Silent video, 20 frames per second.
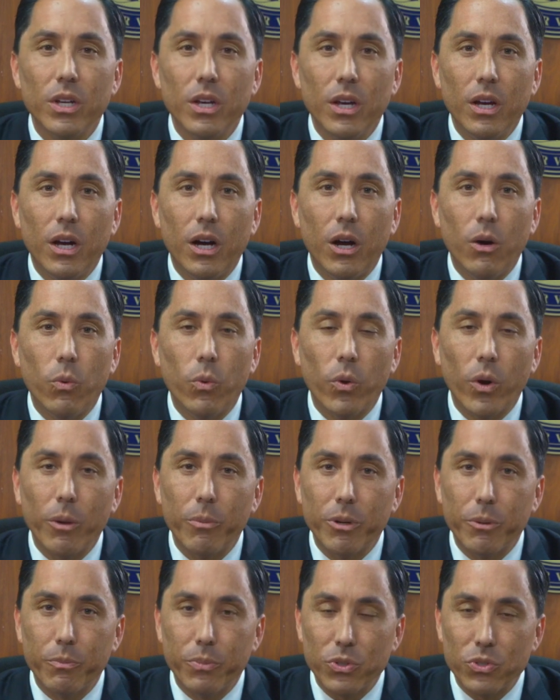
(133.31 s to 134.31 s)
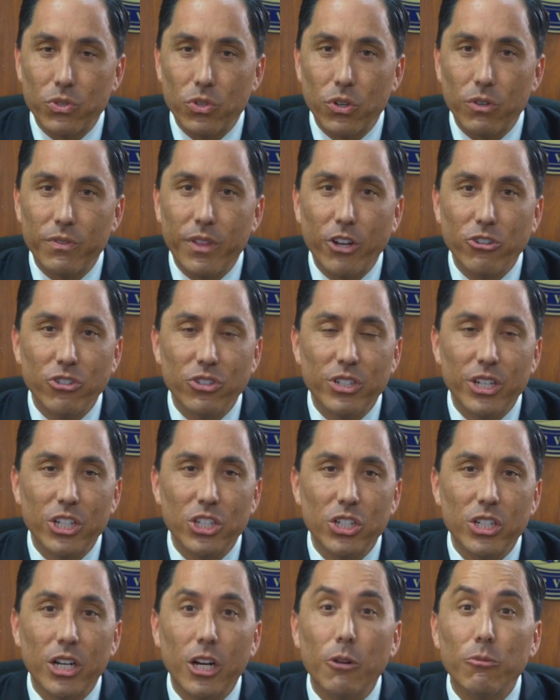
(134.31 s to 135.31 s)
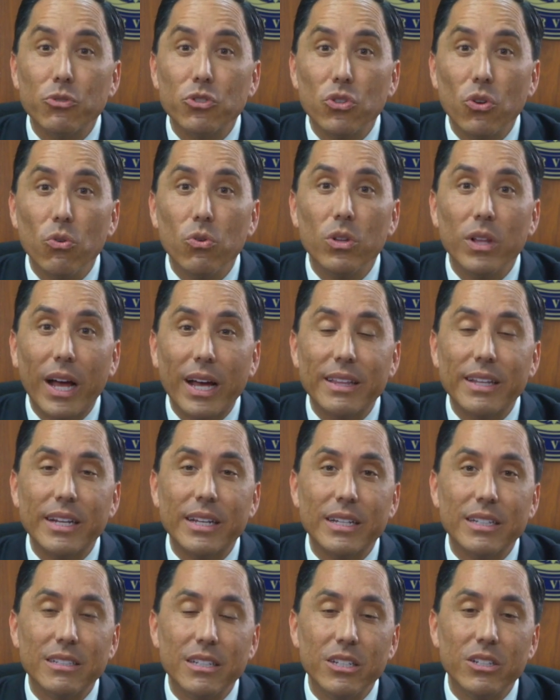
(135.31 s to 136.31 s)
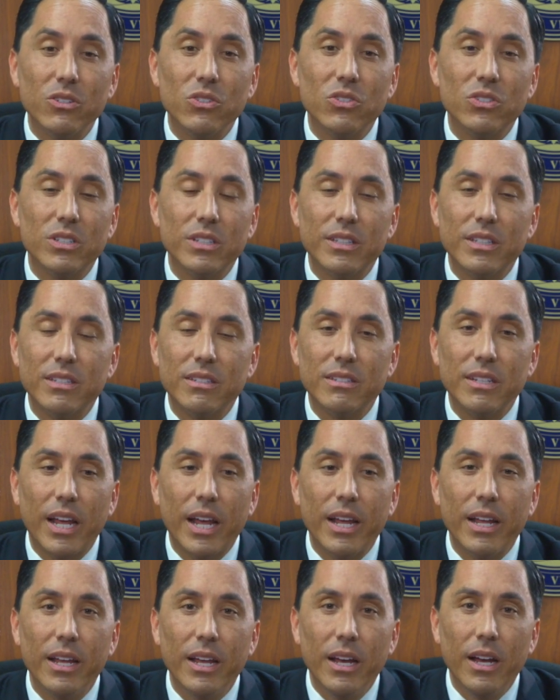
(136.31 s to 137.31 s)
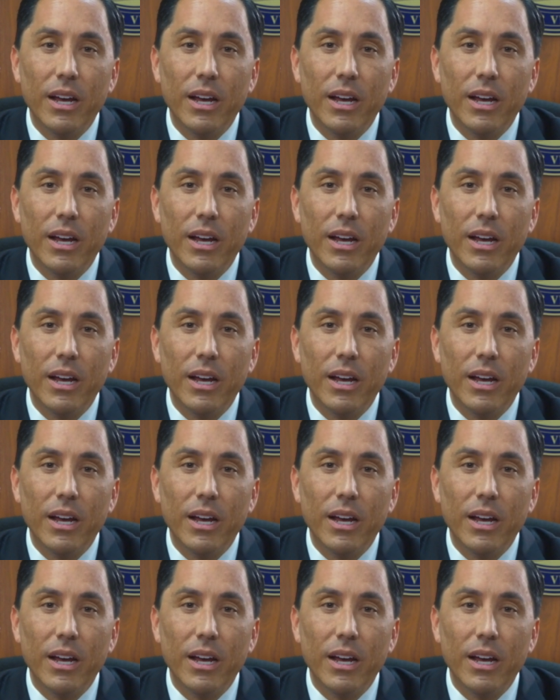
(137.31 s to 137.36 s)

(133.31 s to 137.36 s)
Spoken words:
we were able to preserve that tradition, and I'm so glad that it continues to this day.